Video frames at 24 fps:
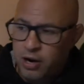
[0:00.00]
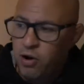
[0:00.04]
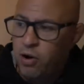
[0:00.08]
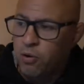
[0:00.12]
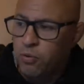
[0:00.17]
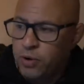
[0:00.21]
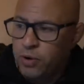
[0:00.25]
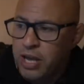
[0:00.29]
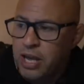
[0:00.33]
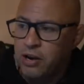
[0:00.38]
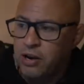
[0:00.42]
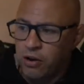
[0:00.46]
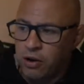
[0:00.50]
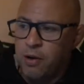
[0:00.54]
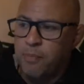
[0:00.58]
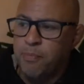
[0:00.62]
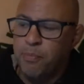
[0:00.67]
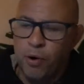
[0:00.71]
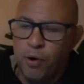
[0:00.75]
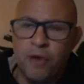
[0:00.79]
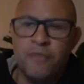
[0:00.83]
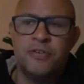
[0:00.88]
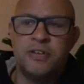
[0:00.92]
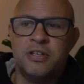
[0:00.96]
And I'll get like a
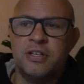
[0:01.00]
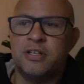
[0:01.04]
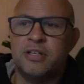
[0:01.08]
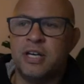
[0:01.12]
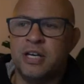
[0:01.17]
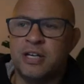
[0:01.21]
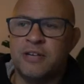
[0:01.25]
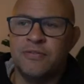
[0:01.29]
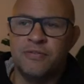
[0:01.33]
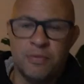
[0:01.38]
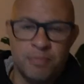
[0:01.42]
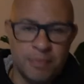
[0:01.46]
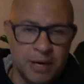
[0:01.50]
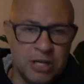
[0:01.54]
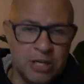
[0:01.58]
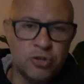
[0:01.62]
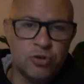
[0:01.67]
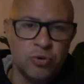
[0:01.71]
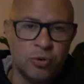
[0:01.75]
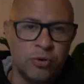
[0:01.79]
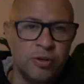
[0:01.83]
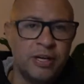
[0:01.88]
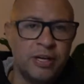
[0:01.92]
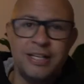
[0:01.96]
private detective to make
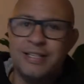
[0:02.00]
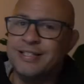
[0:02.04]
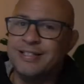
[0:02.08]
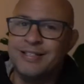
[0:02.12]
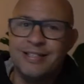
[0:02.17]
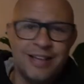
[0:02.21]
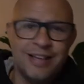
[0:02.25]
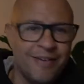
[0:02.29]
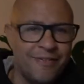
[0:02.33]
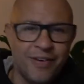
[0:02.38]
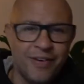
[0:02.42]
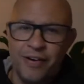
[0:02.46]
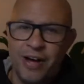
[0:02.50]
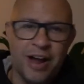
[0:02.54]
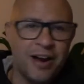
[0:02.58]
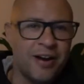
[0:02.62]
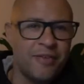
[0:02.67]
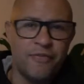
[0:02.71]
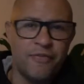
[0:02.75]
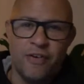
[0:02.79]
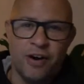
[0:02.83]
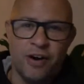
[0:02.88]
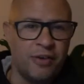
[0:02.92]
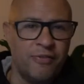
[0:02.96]
sure that he's never had
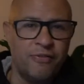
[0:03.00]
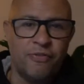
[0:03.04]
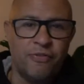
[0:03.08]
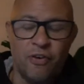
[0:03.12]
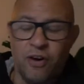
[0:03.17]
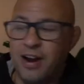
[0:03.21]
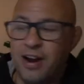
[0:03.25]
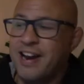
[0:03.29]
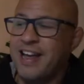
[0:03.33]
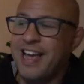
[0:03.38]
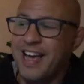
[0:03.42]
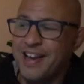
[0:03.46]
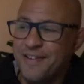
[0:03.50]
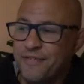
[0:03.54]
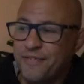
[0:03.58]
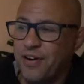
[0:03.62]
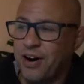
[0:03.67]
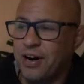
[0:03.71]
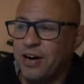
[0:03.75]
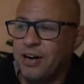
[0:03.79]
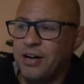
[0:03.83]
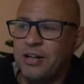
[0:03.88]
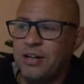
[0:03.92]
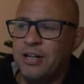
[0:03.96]
a fucking fight
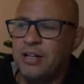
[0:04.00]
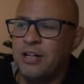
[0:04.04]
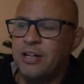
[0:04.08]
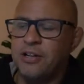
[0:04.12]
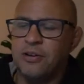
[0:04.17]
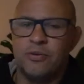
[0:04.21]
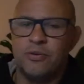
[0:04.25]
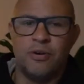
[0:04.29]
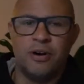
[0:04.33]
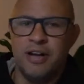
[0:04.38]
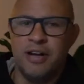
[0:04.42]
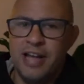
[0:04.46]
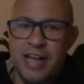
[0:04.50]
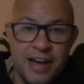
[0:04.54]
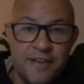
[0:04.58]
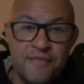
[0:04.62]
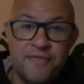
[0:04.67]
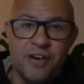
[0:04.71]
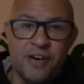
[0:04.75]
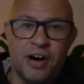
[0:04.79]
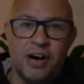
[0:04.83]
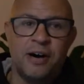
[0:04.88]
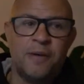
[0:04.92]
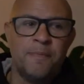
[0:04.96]
ever, right?
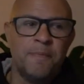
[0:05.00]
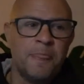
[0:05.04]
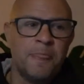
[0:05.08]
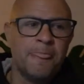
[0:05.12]
Ever.